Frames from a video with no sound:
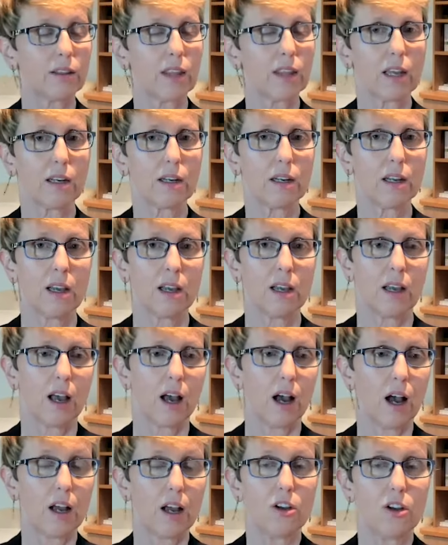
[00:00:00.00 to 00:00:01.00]
then
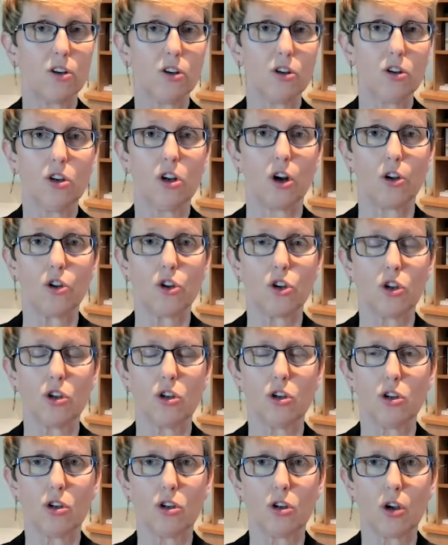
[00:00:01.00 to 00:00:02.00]
you know
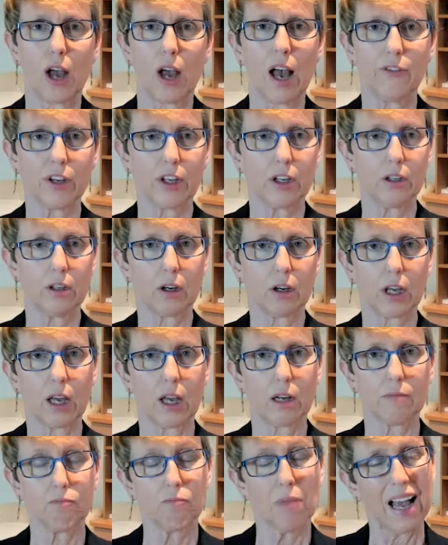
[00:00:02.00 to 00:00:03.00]
you're having a look
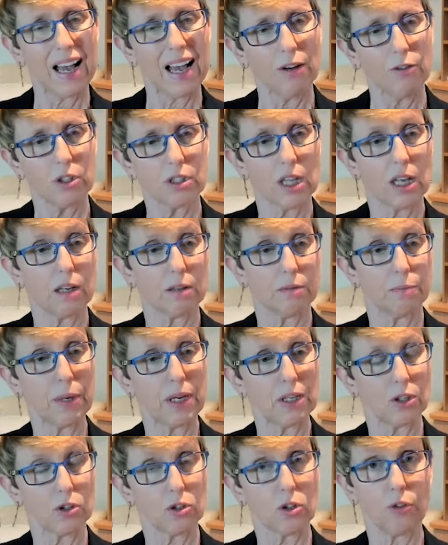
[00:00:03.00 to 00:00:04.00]
at how does that
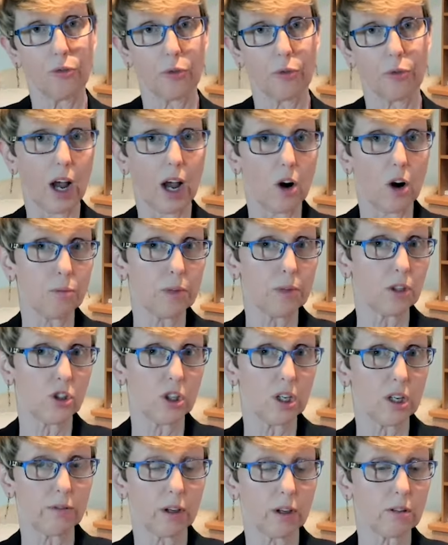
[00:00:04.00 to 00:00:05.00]
piece of software help me
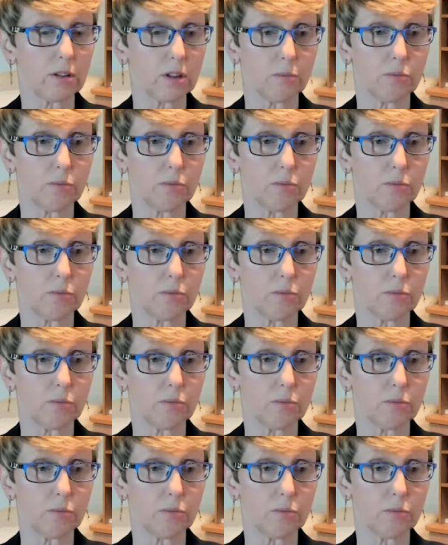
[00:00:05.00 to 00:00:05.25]
achieve those